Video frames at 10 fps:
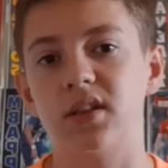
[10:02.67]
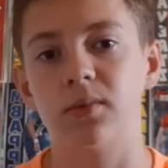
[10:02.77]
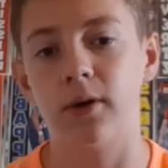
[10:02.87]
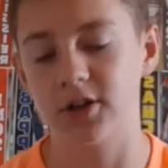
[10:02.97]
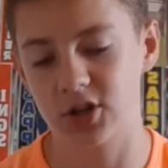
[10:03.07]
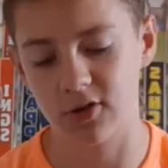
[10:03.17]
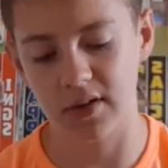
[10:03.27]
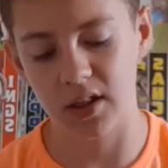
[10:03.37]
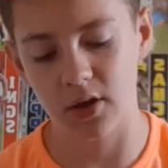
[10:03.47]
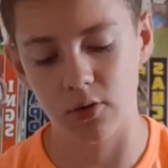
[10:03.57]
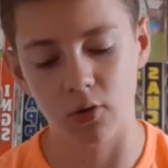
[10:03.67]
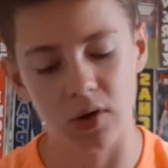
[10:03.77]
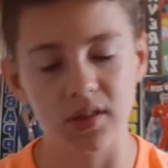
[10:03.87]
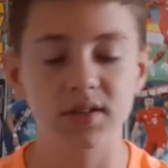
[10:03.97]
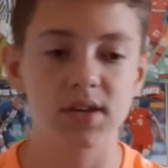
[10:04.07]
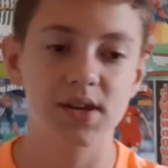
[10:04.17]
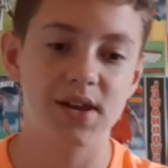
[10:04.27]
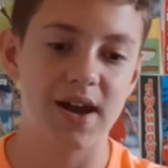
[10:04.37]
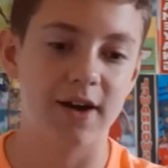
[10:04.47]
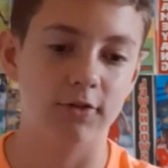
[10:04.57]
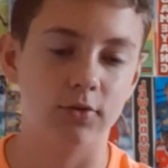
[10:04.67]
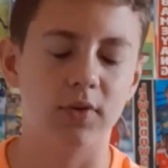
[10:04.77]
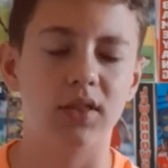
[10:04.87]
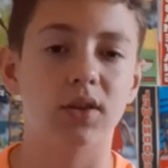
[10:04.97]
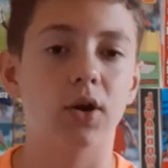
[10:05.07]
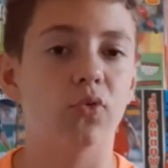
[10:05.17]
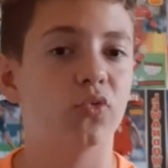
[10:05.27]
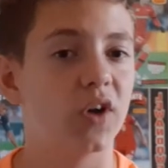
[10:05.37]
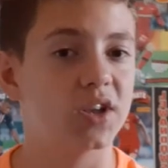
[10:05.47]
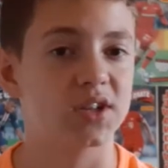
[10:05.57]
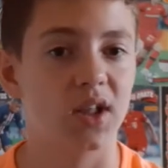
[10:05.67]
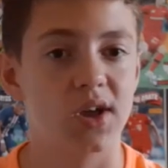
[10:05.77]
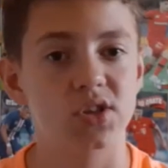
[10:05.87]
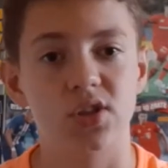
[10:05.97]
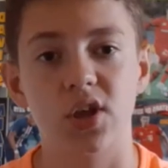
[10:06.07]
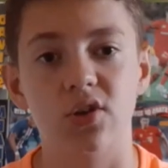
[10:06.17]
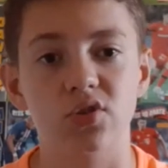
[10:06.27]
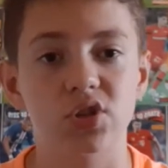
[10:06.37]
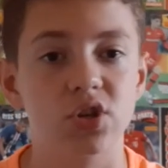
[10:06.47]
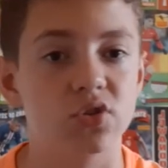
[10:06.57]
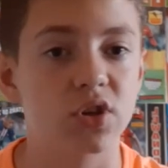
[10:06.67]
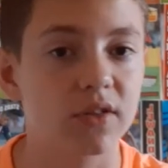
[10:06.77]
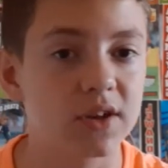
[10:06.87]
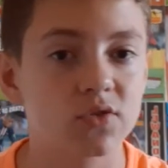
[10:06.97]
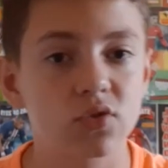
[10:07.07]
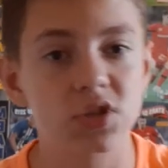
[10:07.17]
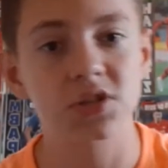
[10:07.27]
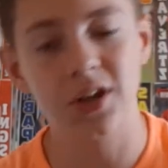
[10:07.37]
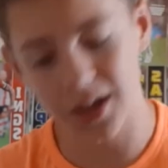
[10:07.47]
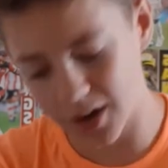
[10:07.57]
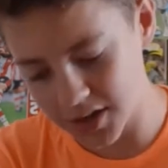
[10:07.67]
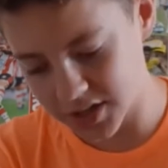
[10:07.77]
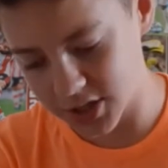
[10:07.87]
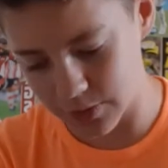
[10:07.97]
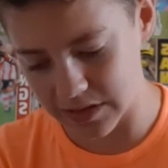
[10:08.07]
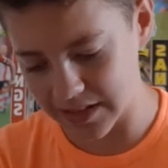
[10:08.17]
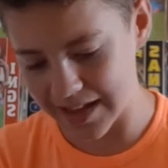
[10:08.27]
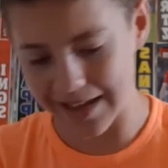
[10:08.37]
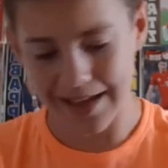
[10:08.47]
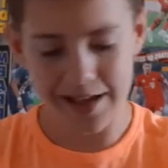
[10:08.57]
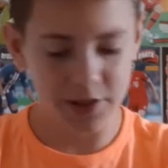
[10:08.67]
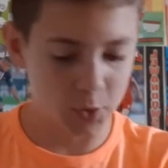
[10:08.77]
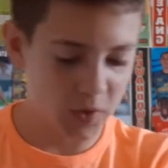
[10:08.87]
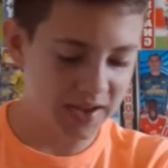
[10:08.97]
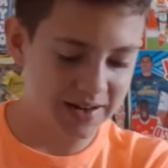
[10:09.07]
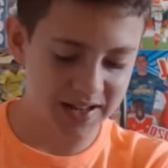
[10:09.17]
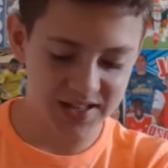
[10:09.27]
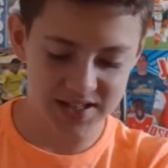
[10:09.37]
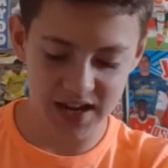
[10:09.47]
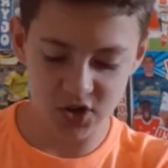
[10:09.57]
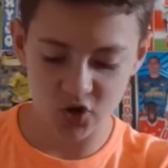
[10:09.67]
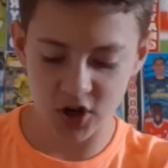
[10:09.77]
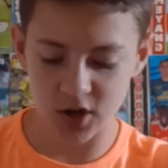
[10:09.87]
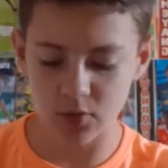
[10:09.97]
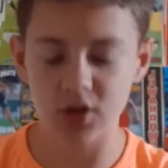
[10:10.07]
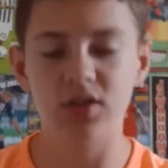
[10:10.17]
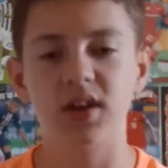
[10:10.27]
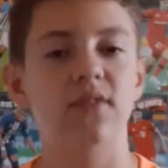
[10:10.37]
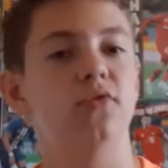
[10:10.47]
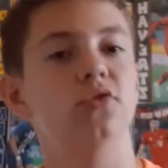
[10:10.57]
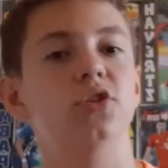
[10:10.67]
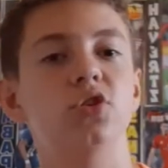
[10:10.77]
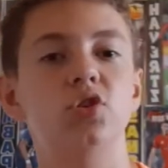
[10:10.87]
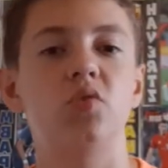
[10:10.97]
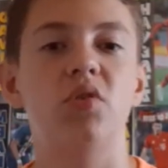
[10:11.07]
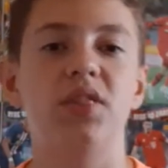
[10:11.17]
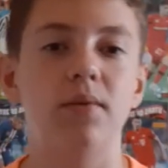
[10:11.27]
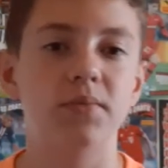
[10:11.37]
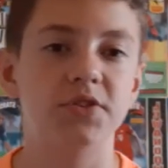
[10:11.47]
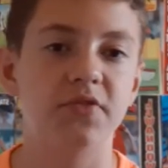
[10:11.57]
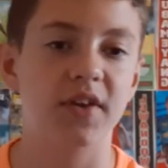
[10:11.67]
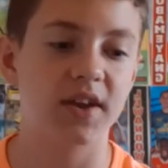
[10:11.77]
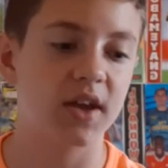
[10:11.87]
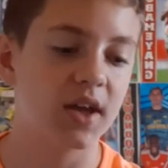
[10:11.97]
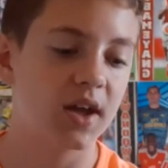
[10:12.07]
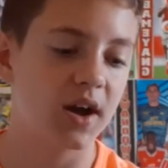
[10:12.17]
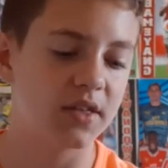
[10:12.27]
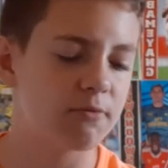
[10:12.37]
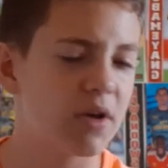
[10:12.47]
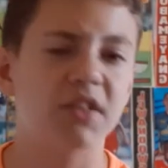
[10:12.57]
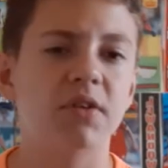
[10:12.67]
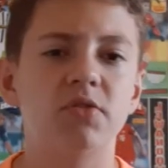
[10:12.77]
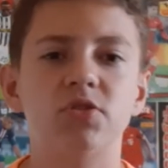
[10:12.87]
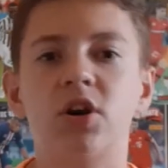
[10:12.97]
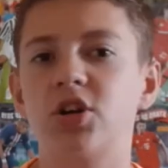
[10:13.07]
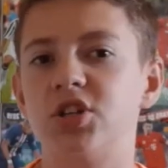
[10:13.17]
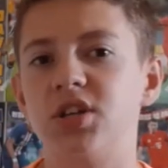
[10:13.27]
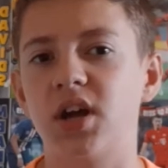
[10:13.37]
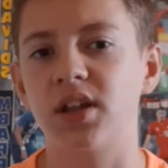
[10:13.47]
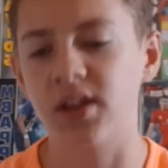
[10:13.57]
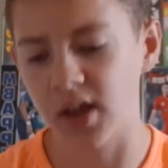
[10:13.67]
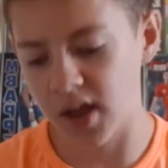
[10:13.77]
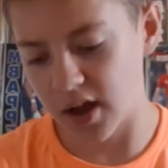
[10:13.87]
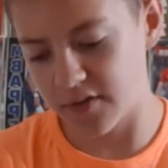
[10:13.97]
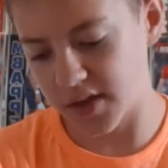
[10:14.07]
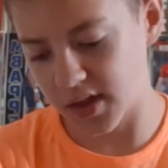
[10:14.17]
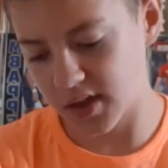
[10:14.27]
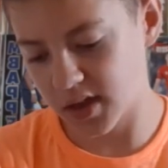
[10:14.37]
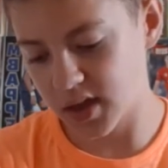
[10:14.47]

departure Carrillo, Hoyt out the window first. I like to those two. So thanks for watching today, guys. This has been the weekly Saints roundup. What do you think of all the new squad numbers? Do you think? I think Bednarek was harshly done. I think